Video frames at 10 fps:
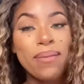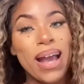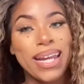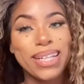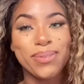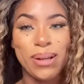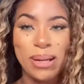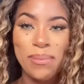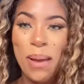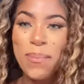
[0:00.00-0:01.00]
buddies,
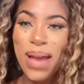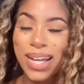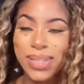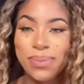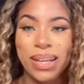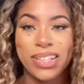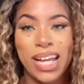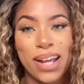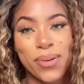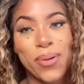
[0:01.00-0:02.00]
welcome back to my
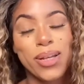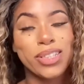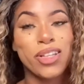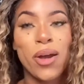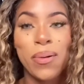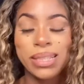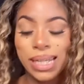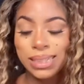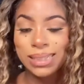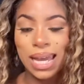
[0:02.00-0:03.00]
channel. So
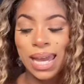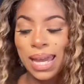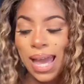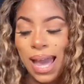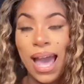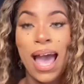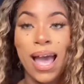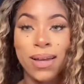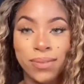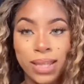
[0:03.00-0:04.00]
today I
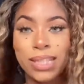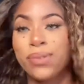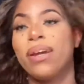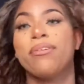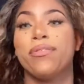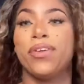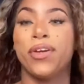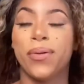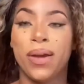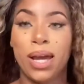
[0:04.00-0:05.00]
have this wig
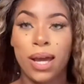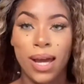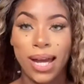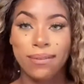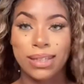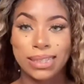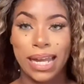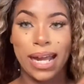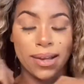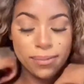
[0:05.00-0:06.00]
review of this
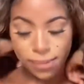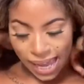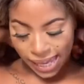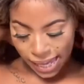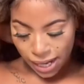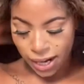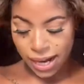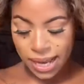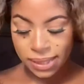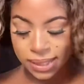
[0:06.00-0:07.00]
hair right here,
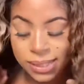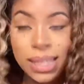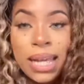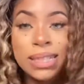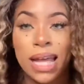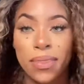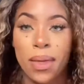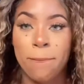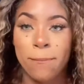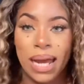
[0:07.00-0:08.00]
and this is the
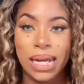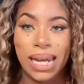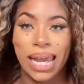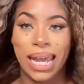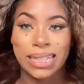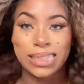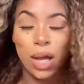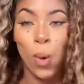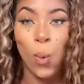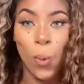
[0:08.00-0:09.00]
Butta Lace
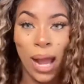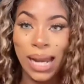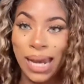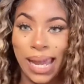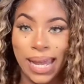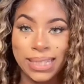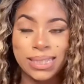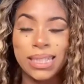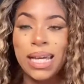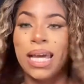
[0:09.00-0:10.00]
wet lace.
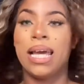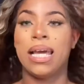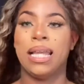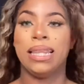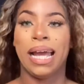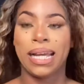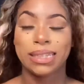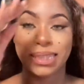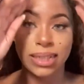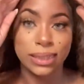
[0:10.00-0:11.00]
Like
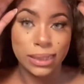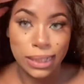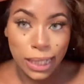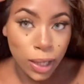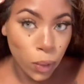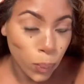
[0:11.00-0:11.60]
seriously,